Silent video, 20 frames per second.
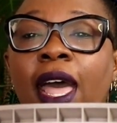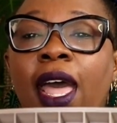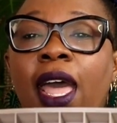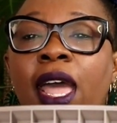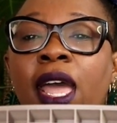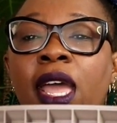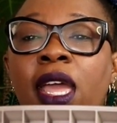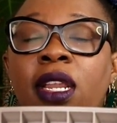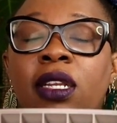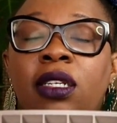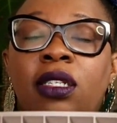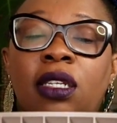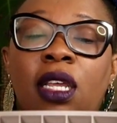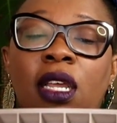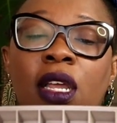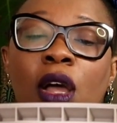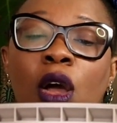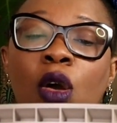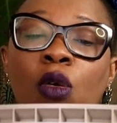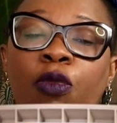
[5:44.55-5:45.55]
And
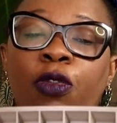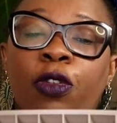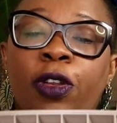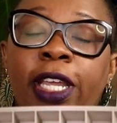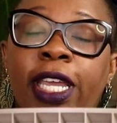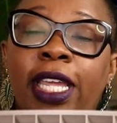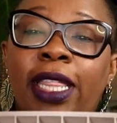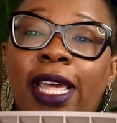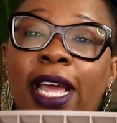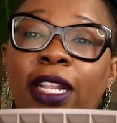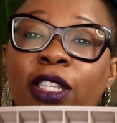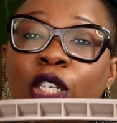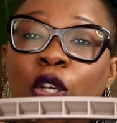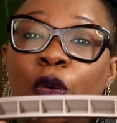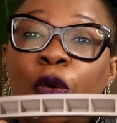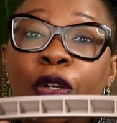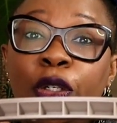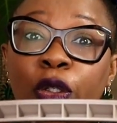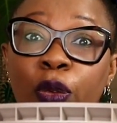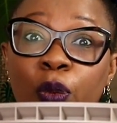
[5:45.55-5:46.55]
hopefully that's
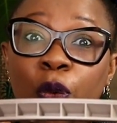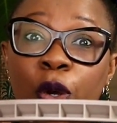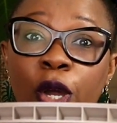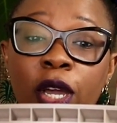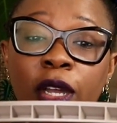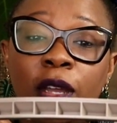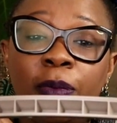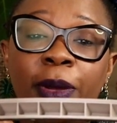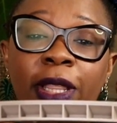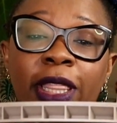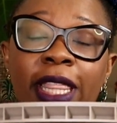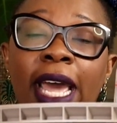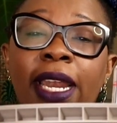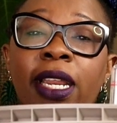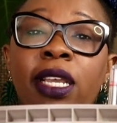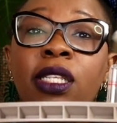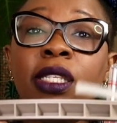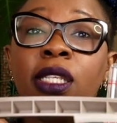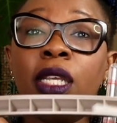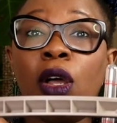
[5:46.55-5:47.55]
going to work, but
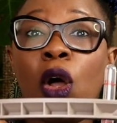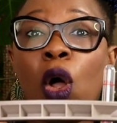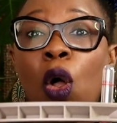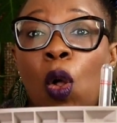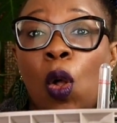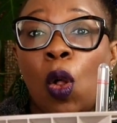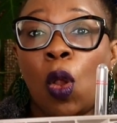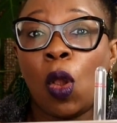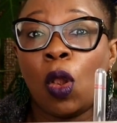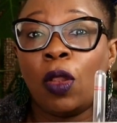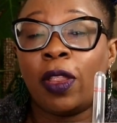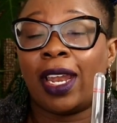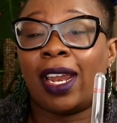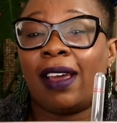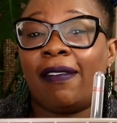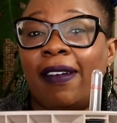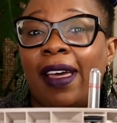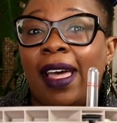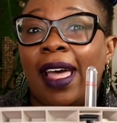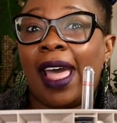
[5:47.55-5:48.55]
that is a hole that
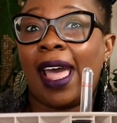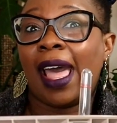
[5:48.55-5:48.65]
I've